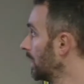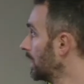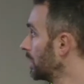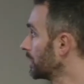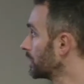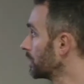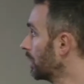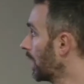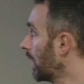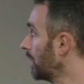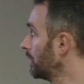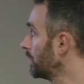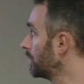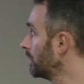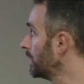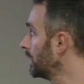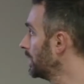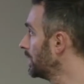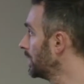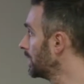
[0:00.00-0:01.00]
So how do
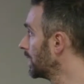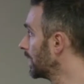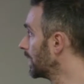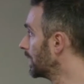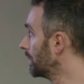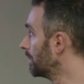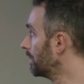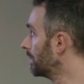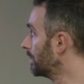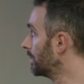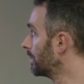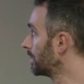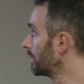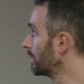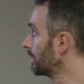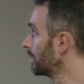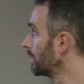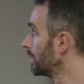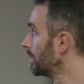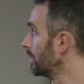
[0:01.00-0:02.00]
we,
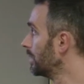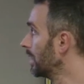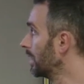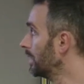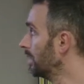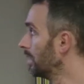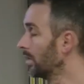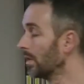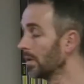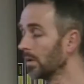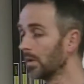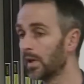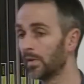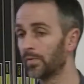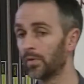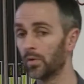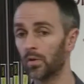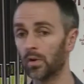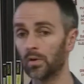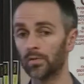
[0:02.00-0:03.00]
the
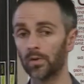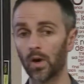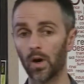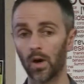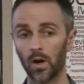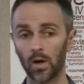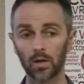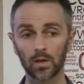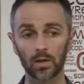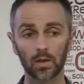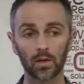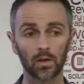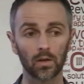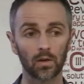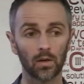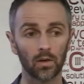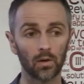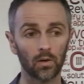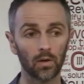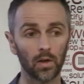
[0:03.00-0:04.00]
level of arc
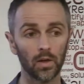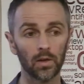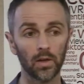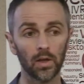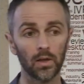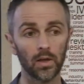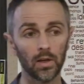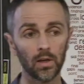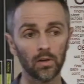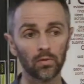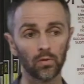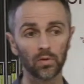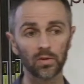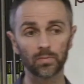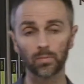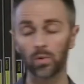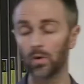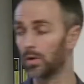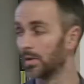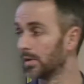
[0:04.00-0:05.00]
in any of those
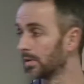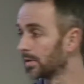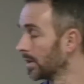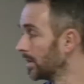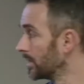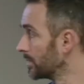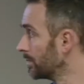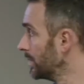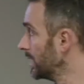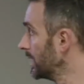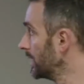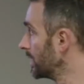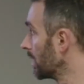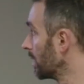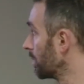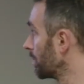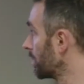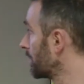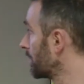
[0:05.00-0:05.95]
points is made up